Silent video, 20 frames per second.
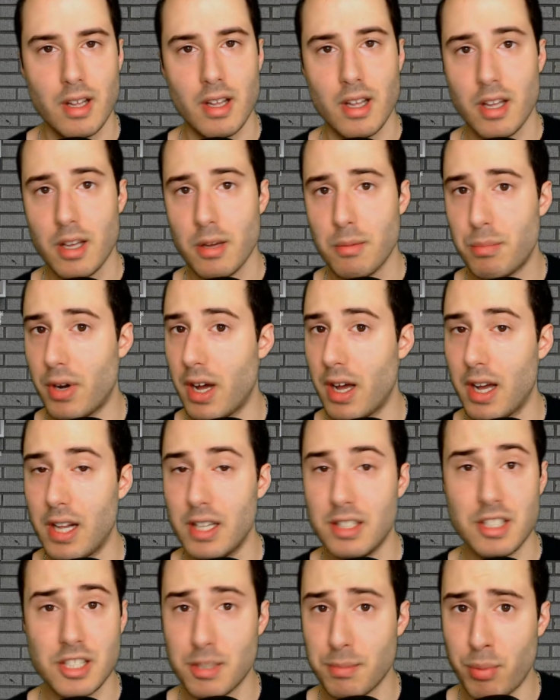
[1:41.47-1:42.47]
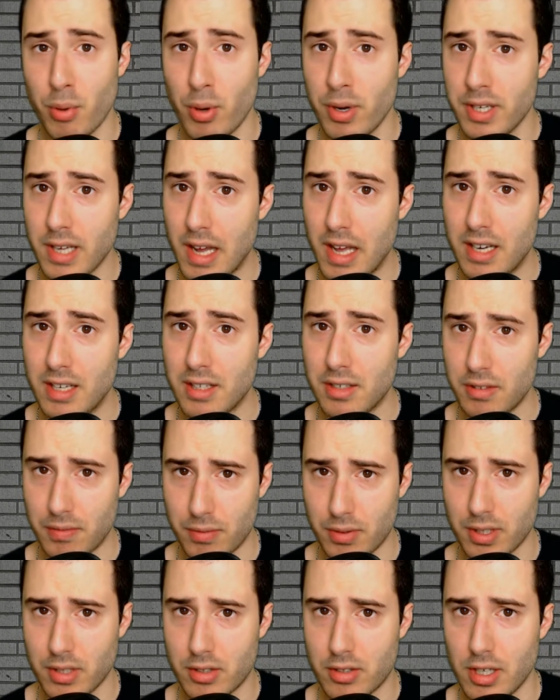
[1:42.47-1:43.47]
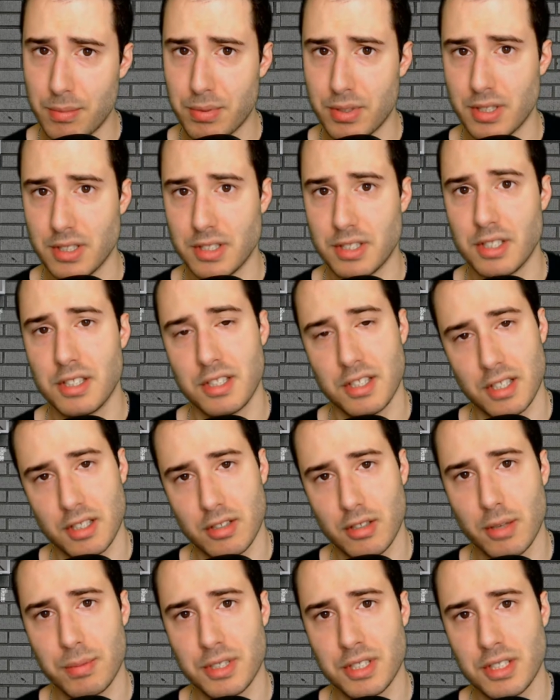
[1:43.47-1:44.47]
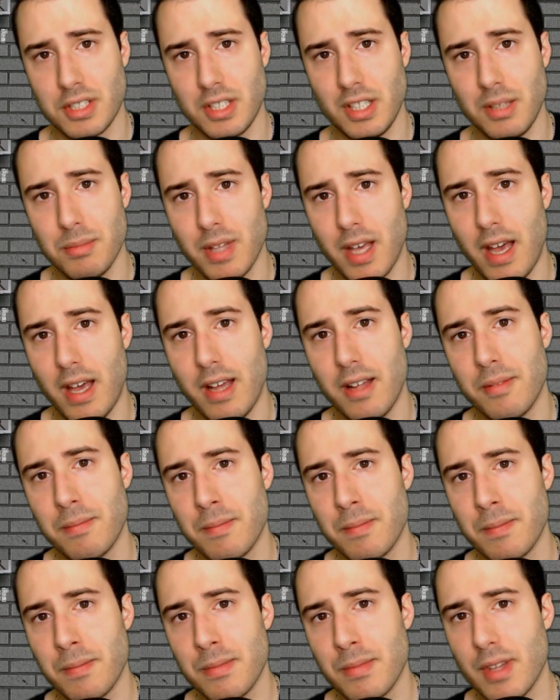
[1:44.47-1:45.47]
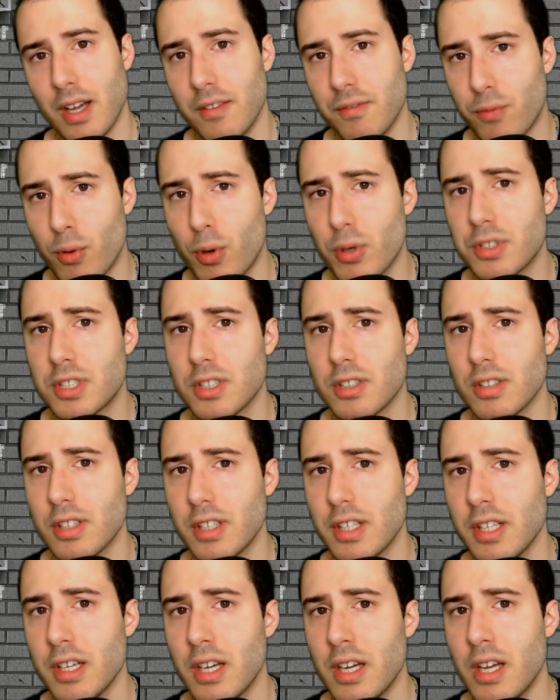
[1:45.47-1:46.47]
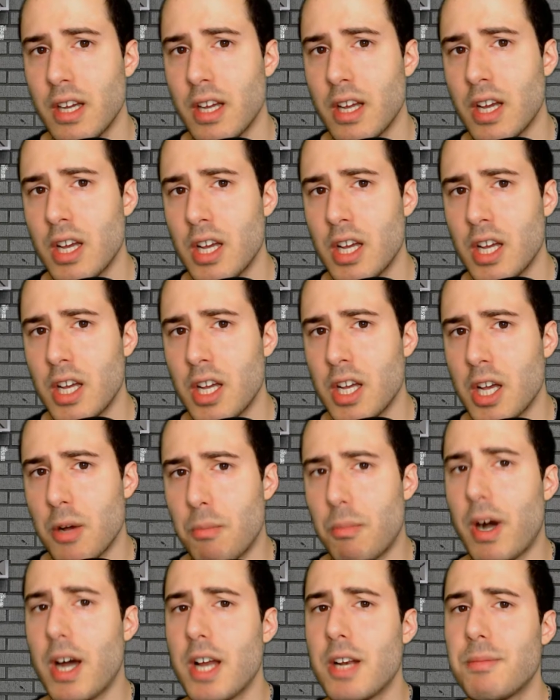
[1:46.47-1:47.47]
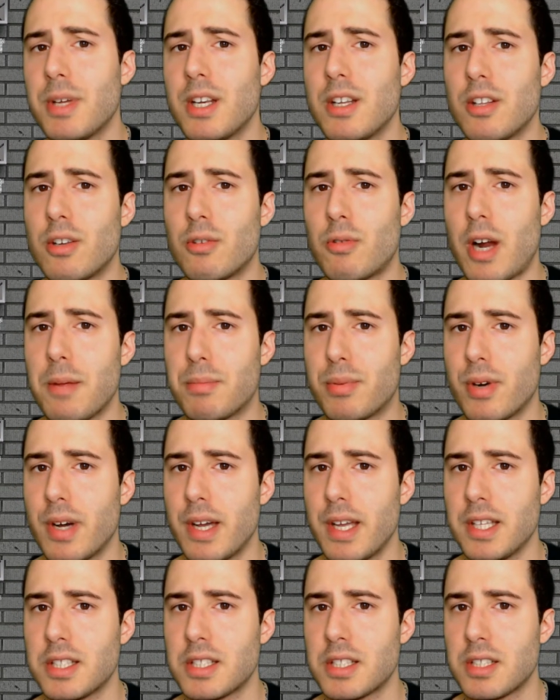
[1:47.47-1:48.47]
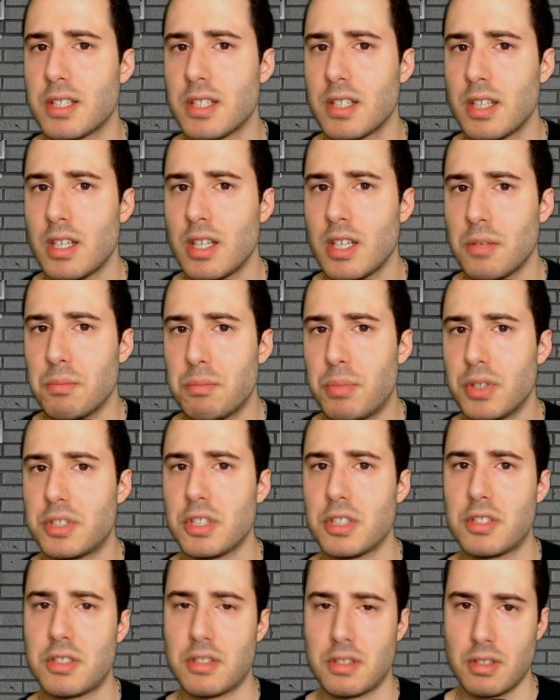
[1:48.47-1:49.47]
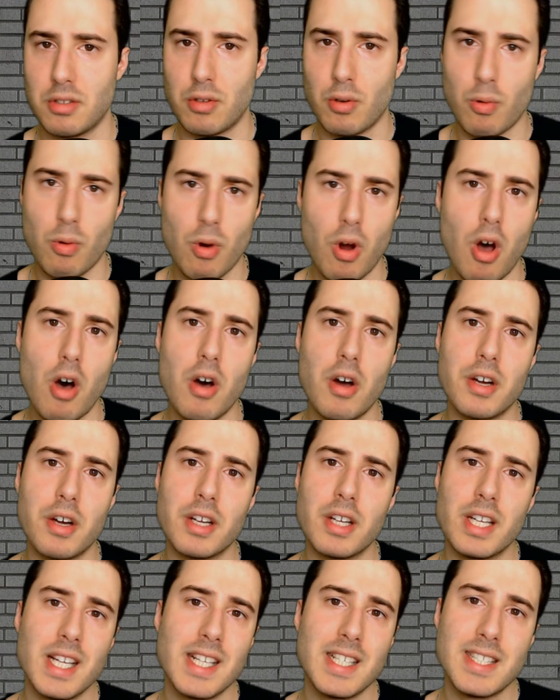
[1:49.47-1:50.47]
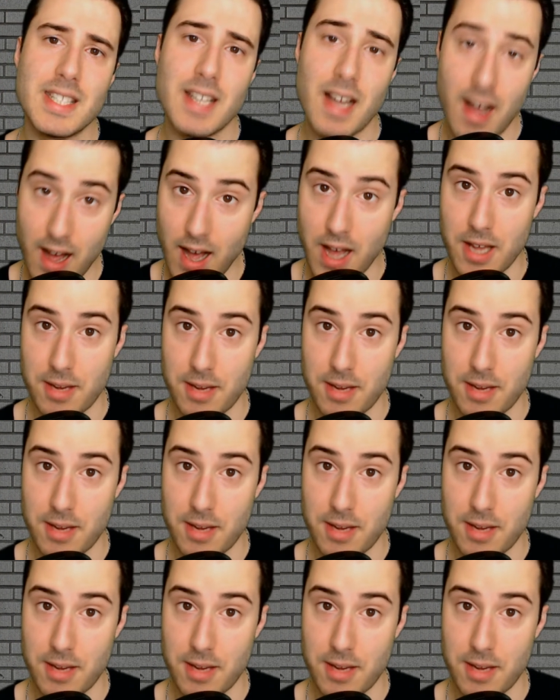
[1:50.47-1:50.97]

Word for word: But a disappointing end for the Clippers. This is a Clippers team that, unfortunately, might have been in the right place, but just the wrong time.